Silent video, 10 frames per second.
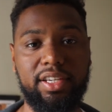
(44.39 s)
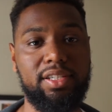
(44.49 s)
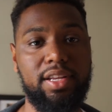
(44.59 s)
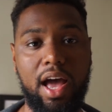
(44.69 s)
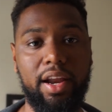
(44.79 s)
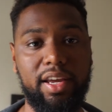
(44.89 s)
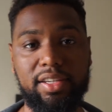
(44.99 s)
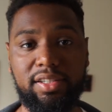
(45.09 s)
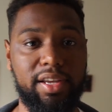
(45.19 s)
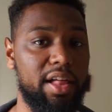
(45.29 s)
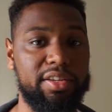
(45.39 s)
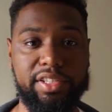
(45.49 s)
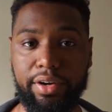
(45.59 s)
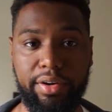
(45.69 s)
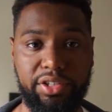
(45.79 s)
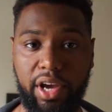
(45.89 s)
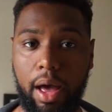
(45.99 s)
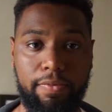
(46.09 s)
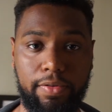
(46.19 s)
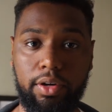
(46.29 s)
is not a solitary
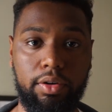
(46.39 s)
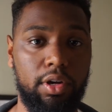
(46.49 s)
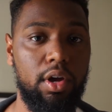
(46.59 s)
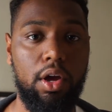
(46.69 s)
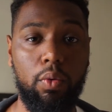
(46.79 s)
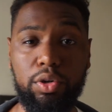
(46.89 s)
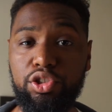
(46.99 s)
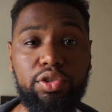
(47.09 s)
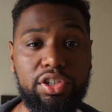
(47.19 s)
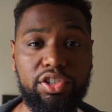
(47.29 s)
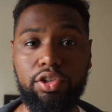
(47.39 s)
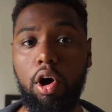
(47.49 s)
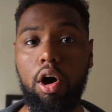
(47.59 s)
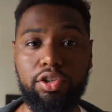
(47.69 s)
job field. What you just saw,